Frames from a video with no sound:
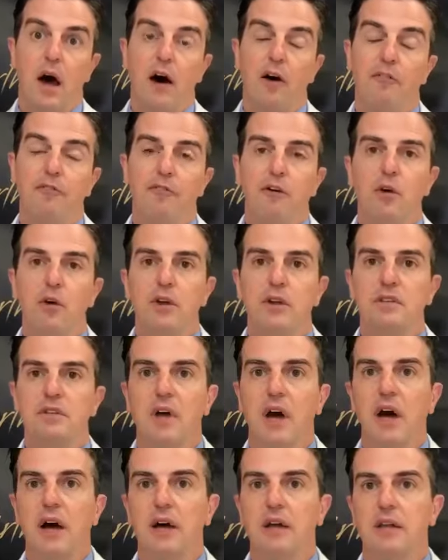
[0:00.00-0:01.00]
I'll focus
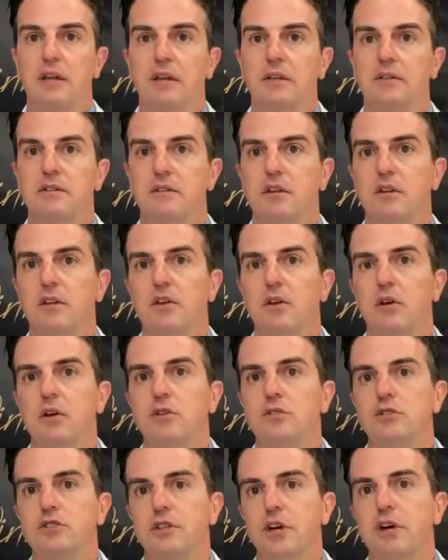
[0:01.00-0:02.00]
on
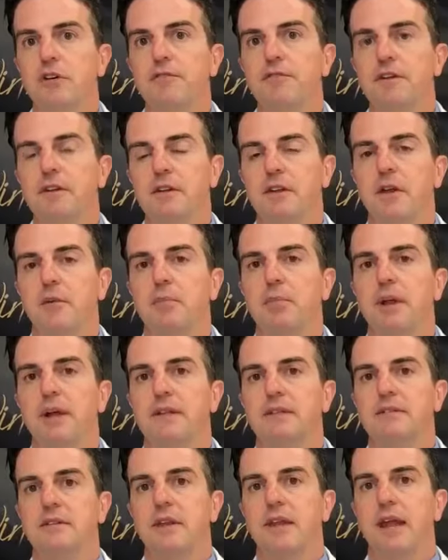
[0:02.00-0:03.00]
silicone gel filled
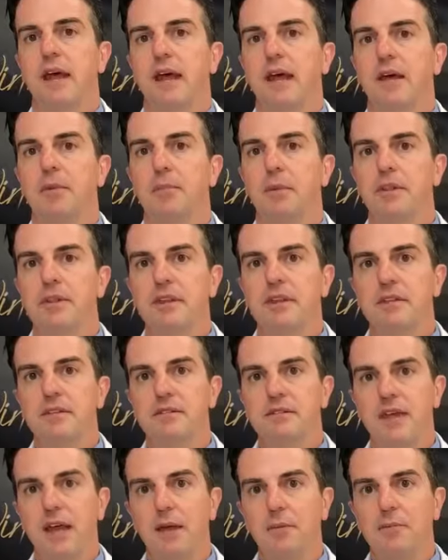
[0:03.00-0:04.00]
implants today, but
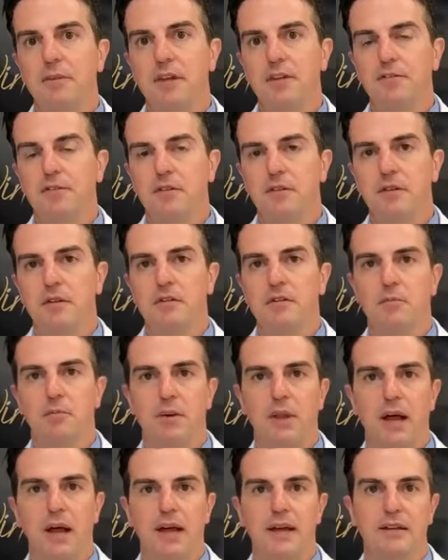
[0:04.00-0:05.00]
these same differences
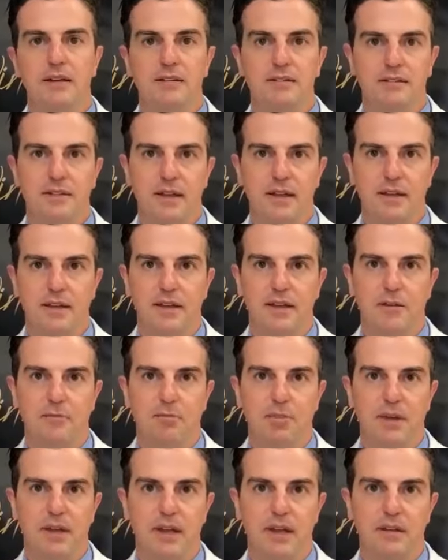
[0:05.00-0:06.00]
apply to saline
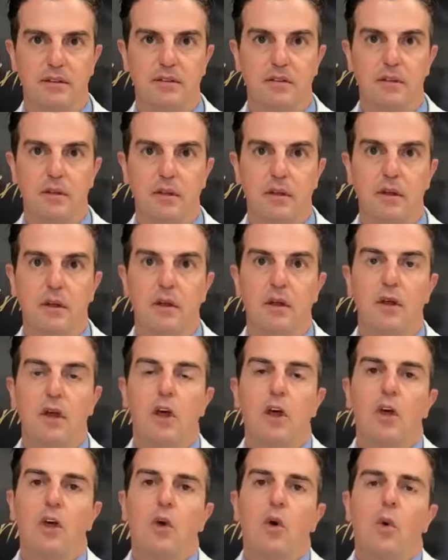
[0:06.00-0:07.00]
implants.
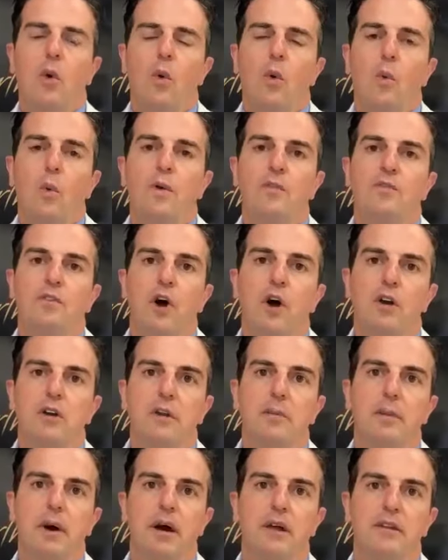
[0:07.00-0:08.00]
We've
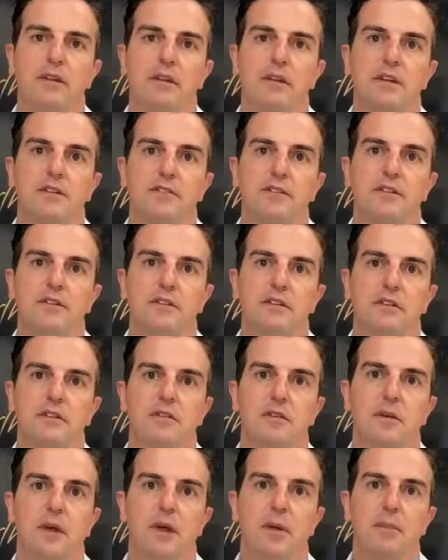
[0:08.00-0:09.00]
talked about the
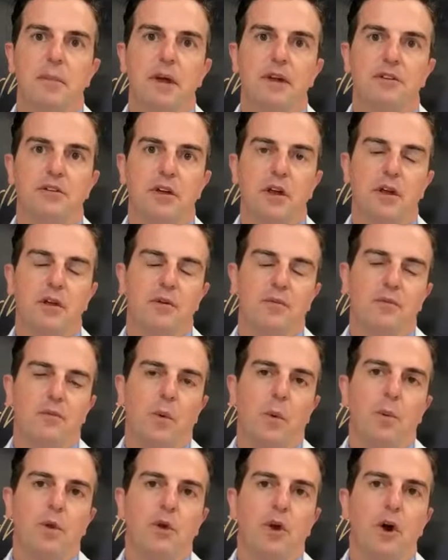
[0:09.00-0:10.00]
differences in measuring
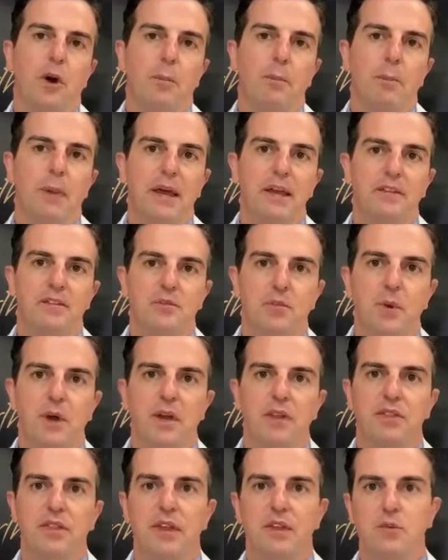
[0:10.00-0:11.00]
what we call base
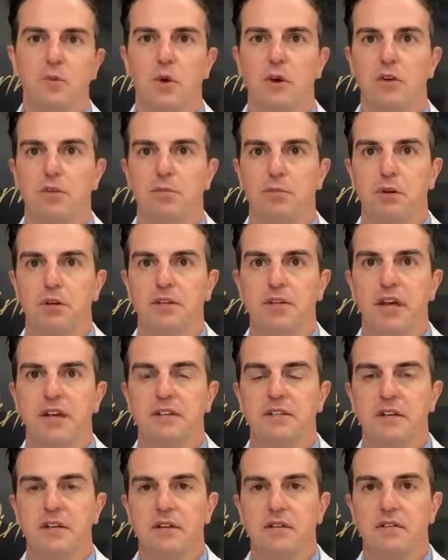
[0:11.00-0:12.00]
width as well as
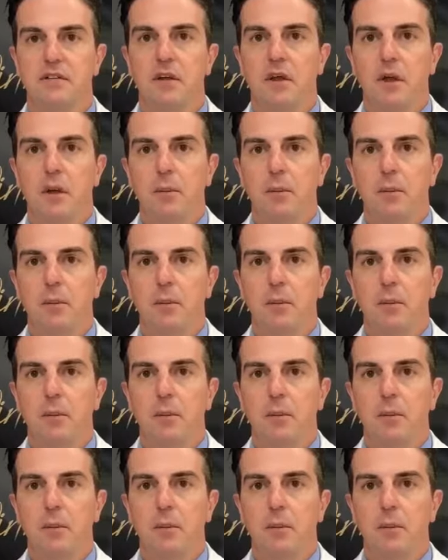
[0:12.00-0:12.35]
projections,